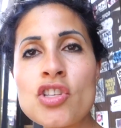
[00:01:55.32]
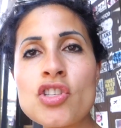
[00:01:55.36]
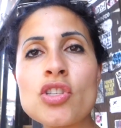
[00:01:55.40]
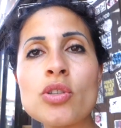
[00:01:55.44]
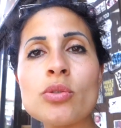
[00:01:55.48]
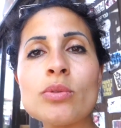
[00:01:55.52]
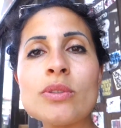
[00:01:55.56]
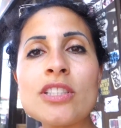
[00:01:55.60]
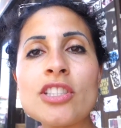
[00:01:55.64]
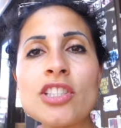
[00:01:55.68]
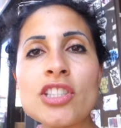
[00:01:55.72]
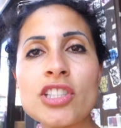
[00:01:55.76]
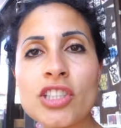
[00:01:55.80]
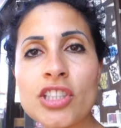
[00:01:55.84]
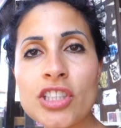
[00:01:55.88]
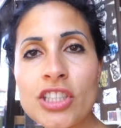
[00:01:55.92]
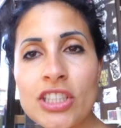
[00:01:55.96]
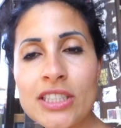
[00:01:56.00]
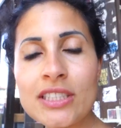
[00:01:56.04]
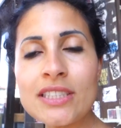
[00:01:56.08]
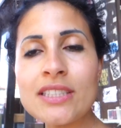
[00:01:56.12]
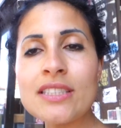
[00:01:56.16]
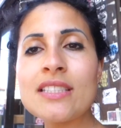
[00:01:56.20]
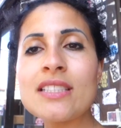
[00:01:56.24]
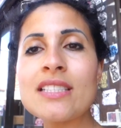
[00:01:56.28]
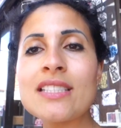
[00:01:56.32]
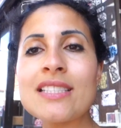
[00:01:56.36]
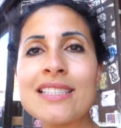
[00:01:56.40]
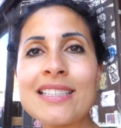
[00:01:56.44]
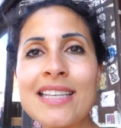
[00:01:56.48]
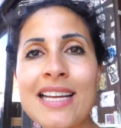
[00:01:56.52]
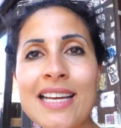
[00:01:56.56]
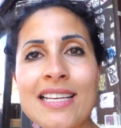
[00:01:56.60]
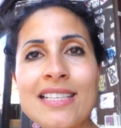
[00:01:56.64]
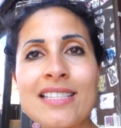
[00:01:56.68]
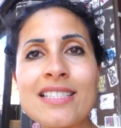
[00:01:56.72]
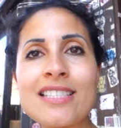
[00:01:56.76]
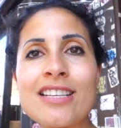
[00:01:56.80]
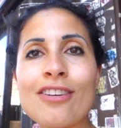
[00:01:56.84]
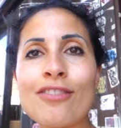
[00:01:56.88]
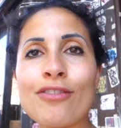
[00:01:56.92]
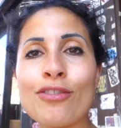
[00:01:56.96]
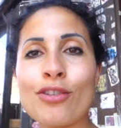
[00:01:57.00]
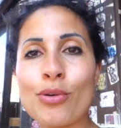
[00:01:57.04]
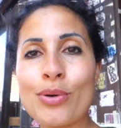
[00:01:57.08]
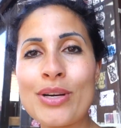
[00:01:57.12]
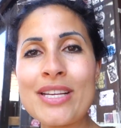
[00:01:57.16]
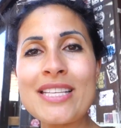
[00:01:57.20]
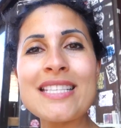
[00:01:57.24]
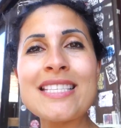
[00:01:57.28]
So it's a good slice of
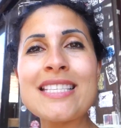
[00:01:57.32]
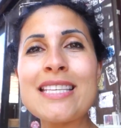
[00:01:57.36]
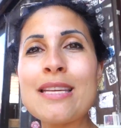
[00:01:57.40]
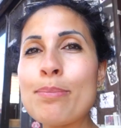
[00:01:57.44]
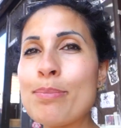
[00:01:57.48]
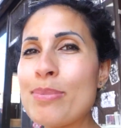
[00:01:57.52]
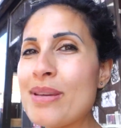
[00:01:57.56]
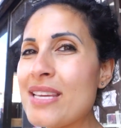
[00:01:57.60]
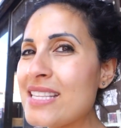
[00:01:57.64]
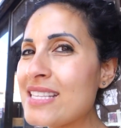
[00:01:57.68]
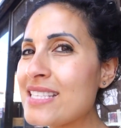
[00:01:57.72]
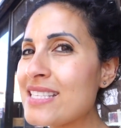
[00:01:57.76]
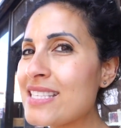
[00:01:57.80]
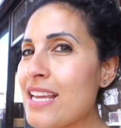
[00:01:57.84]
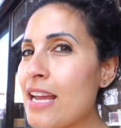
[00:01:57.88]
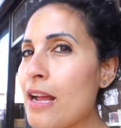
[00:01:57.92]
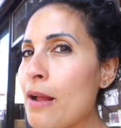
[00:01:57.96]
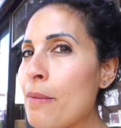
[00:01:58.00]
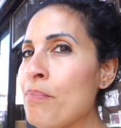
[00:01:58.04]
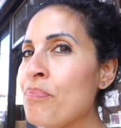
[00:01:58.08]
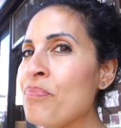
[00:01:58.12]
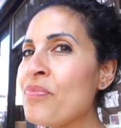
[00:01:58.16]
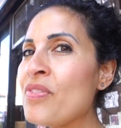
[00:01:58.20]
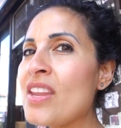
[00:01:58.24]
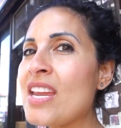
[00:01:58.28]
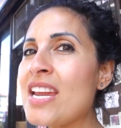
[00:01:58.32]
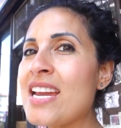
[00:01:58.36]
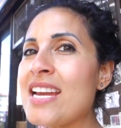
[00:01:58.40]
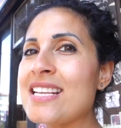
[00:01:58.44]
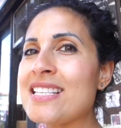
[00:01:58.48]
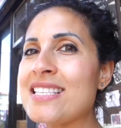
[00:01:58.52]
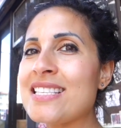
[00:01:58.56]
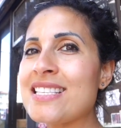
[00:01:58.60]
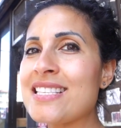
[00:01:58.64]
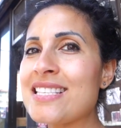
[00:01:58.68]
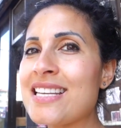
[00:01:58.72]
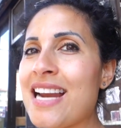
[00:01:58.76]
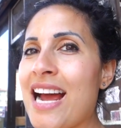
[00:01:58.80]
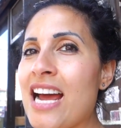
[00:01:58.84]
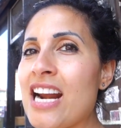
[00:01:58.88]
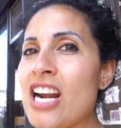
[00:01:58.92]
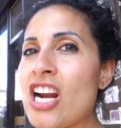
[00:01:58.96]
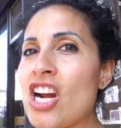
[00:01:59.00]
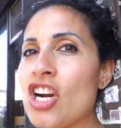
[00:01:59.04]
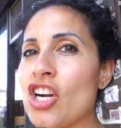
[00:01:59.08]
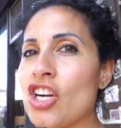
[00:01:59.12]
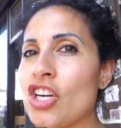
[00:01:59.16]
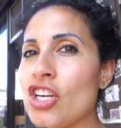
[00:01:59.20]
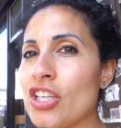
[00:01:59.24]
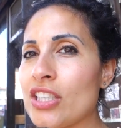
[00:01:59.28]
greasy pizza. It's not
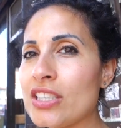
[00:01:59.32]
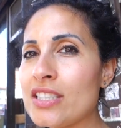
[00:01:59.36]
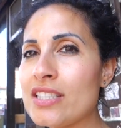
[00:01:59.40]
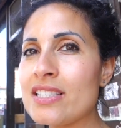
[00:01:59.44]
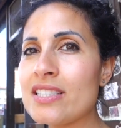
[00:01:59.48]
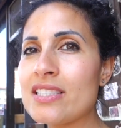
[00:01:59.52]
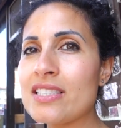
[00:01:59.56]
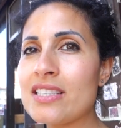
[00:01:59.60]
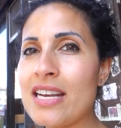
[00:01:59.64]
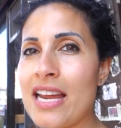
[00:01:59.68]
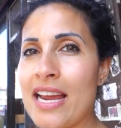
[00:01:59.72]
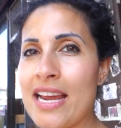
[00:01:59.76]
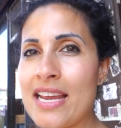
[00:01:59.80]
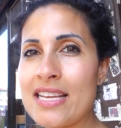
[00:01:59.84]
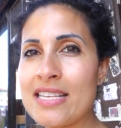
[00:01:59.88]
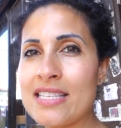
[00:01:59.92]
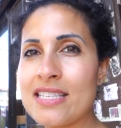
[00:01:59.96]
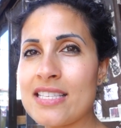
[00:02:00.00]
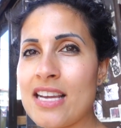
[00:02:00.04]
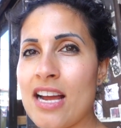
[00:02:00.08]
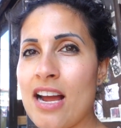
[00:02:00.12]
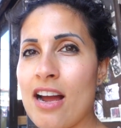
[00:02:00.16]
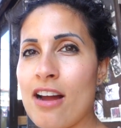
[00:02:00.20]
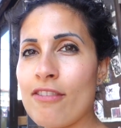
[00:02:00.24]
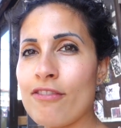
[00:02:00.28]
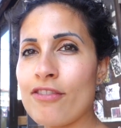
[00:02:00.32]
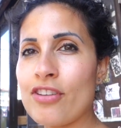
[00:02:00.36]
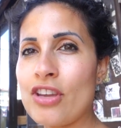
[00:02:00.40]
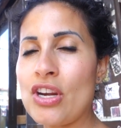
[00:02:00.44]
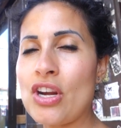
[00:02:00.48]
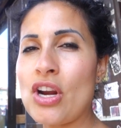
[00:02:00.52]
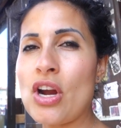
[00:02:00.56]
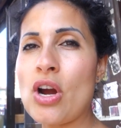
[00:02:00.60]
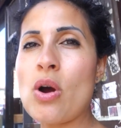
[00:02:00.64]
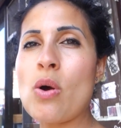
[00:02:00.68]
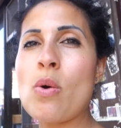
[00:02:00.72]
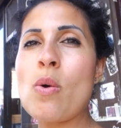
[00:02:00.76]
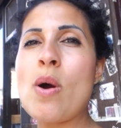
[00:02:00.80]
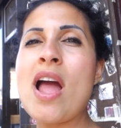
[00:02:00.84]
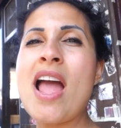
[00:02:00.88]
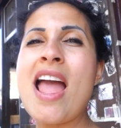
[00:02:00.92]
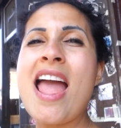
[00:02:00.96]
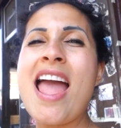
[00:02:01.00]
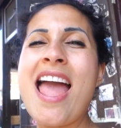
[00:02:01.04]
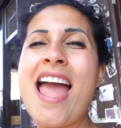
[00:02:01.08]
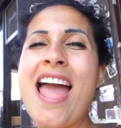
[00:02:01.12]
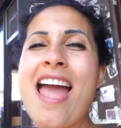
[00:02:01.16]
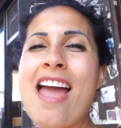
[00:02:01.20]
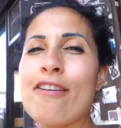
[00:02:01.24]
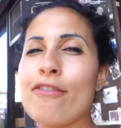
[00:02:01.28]
a good slice of, you know,
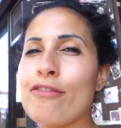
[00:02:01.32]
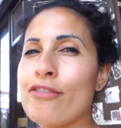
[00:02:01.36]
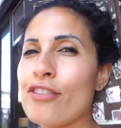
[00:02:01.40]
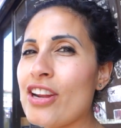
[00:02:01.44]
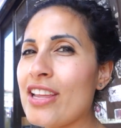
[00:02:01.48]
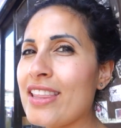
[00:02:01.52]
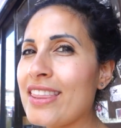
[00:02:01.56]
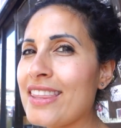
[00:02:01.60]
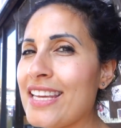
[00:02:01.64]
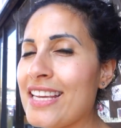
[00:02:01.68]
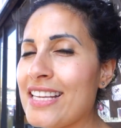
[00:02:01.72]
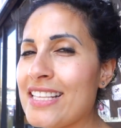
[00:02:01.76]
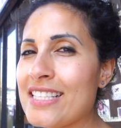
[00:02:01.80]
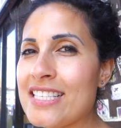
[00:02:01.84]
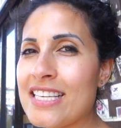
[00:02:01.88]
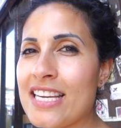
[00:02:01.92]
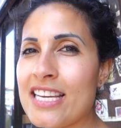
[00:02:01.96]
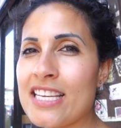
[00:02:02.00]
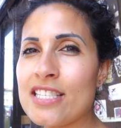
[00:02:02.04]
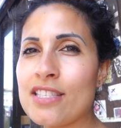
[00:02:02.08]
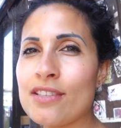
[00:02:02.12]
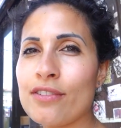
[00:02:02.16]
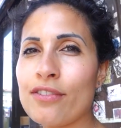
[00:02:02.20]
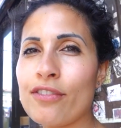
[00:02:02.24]
everything tastes